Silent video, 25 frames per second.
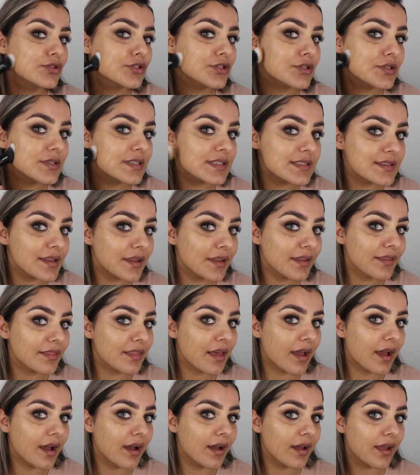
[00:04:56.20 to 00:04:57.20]
do you see
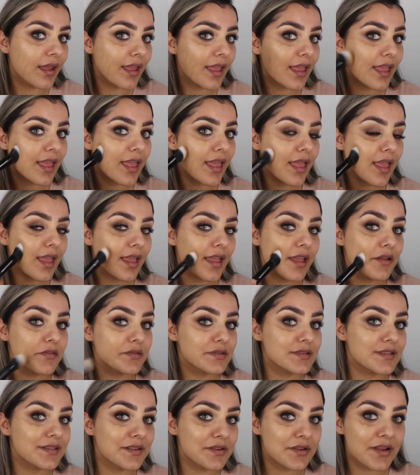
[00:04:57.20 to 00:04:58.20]
that?
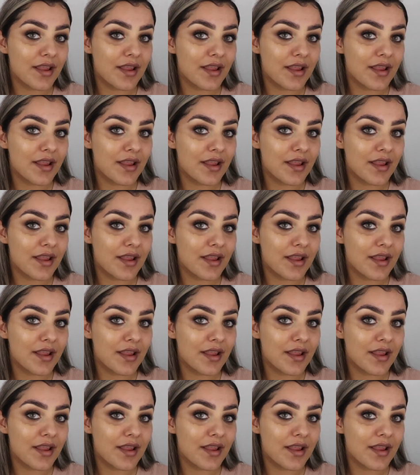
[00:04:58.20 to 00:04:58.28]
It